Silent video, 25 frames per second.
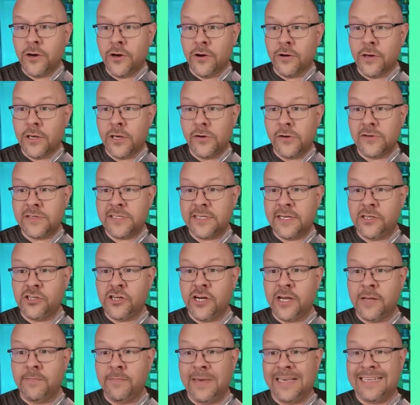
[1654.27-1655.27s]
your
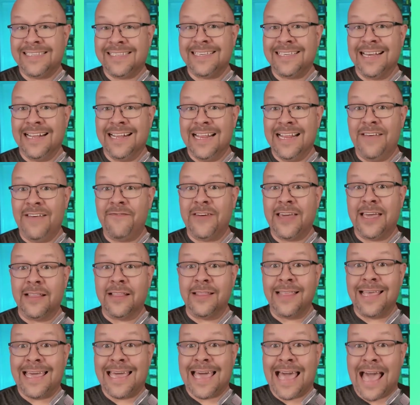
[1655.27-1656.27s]
usage could be
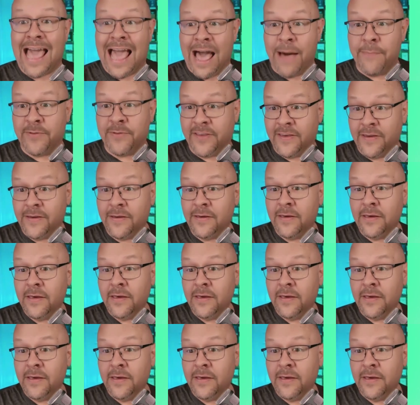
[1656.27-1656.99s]
significantly capped.